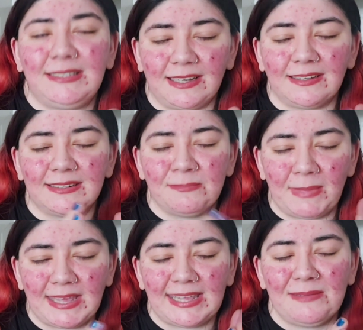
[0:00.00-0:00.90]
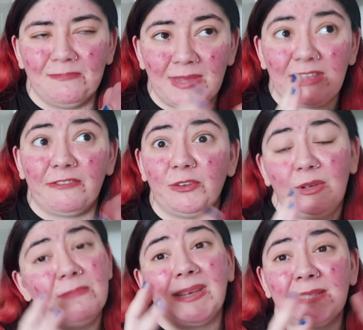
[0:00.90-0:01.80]
does make me feel,
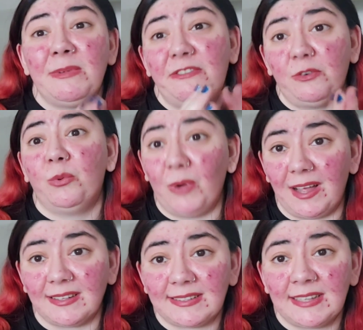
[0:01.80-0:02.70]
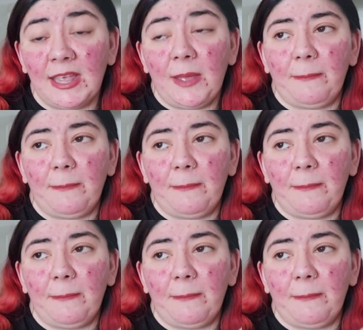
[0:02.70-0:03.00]
it makes me feel worse,